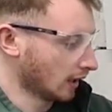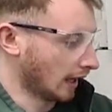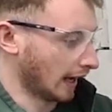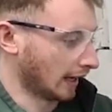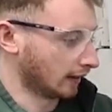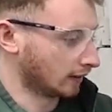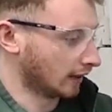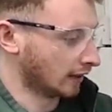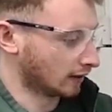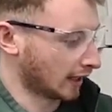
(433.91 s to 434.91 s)
and
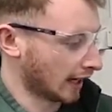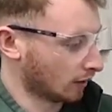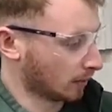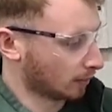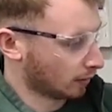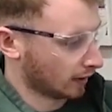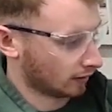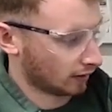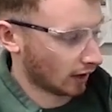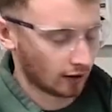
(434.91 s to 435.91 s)
it's now been put
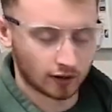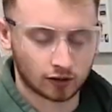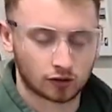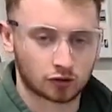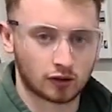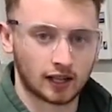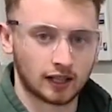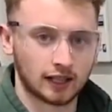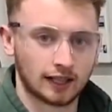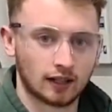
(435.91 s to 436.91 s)
into this tray
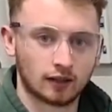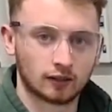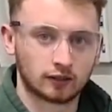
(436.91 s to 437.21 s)
here to